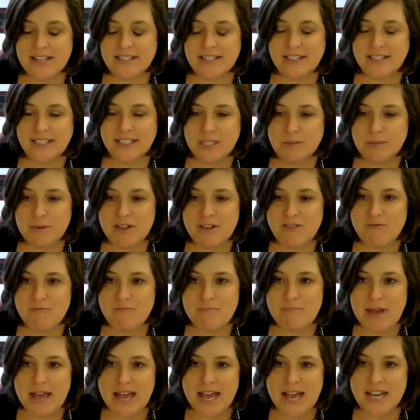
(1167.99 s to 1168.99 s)
since we've
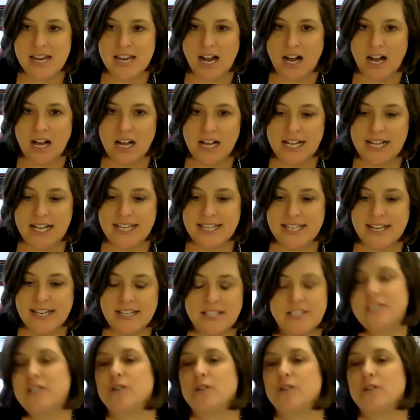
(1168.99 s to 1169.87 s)
been on this.